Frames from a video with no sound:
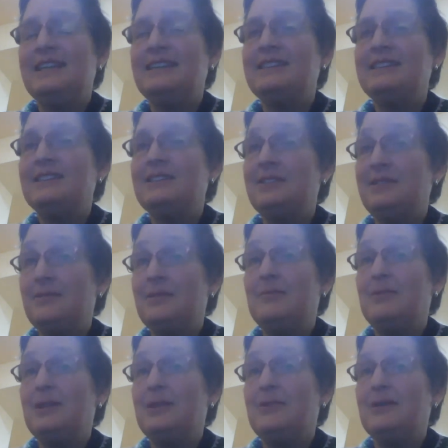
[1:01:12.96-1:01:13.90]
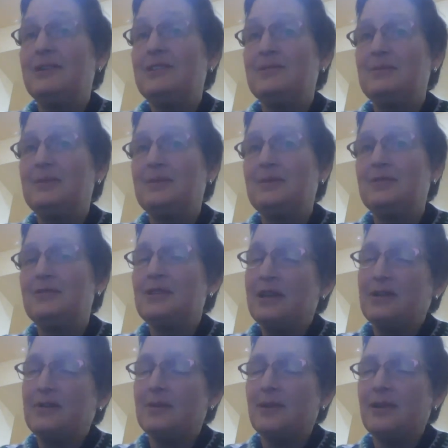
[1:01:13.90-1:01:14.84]
still a big question, but we're
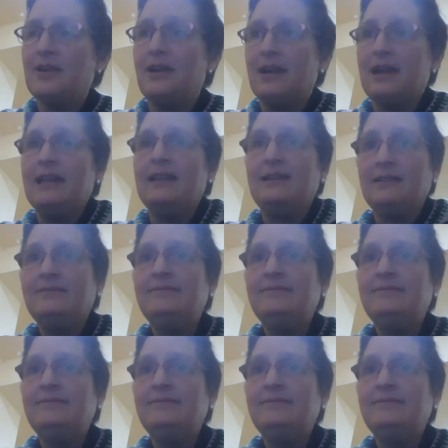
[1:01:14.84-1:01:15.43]
trying to work on it.